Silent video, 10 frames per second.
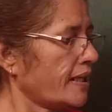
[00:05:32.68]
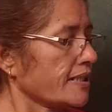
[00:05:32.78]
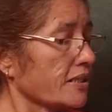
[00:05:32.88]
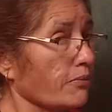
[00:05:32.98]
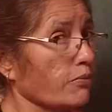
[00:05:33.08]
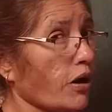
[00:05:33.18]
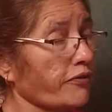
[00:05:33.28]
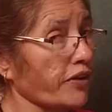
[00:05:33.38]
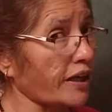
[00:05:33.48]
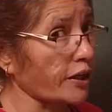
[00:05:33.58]
Sum
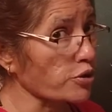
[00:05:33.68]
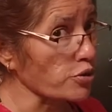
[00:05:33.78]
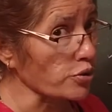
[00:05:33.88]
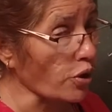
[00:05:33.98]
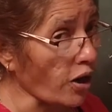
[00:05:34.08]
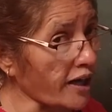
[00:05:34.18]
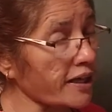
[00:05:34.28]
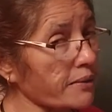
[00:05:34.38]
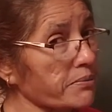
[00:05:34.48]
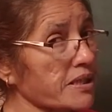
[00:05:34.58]
of any two odd
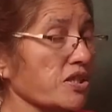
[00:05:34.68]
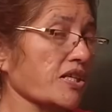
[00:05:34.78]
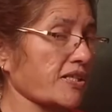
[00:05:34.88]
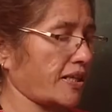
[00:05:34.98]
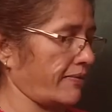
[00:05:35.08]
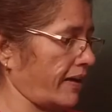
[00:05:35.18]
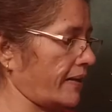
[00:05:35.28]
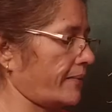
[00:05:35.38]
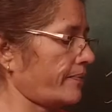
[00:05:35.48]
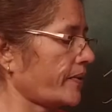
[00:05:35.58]
numbers is
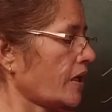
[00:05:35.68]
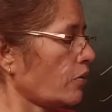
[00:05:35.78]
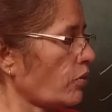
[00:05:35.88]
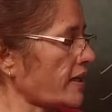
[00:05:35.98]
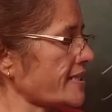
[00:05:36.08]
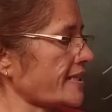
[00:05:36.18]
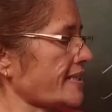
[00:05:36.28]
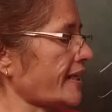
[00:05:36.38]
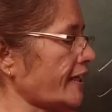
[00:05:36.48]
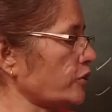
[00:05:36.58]
even. What is the
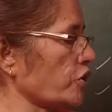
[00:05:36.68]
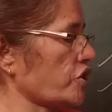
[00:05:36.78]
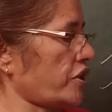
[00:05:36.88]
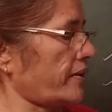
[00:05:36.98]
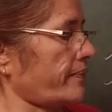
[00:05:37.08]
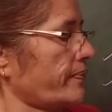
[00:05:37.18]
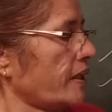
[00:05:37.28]
second question?